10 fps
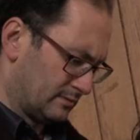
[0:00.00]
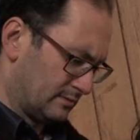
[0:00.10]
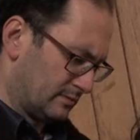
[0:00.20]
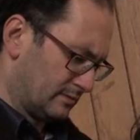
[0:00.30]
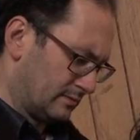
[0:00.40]

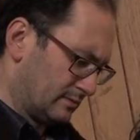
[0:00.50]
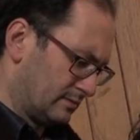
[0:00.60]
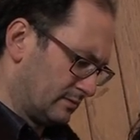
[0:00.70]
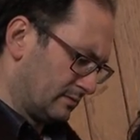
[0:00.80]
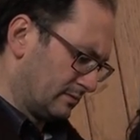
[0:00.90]

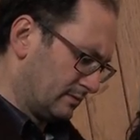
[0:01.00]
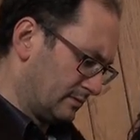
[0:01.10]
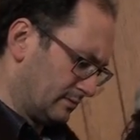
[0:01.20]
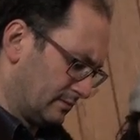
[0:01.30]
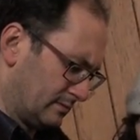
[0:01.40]

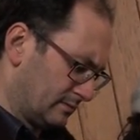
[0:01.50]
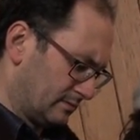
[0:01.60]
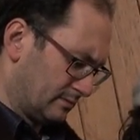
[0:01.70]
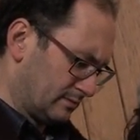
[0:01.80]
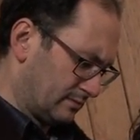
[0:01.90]

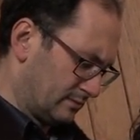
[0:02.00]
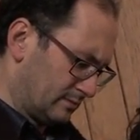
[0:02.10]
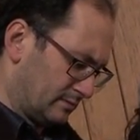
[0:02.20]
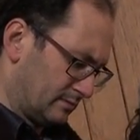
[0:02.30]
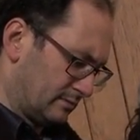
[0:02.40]

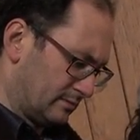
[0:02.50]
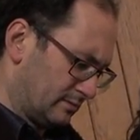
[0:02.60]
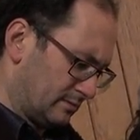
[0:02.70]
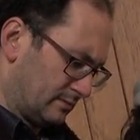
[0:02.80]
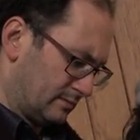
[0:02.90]

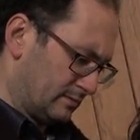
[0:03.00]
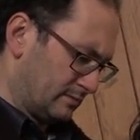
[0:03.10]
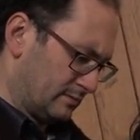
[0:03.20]
(silent)